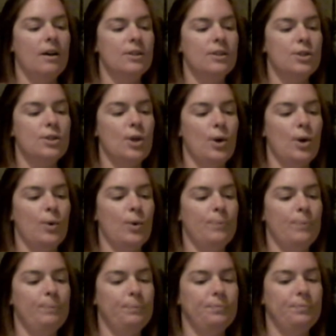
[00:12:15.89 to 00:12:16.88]

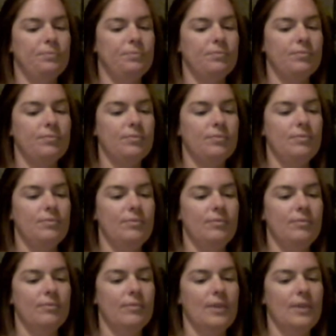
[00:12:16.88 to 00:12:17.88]
So
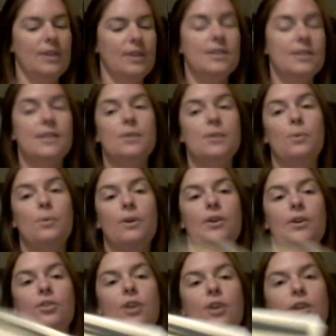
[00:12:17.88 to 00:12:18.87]
this is a
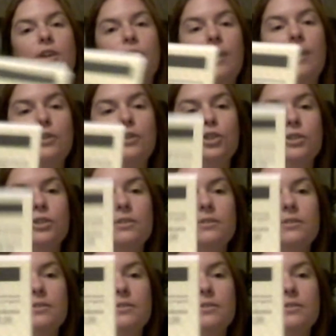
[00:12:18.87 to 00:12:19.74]
$100 voucher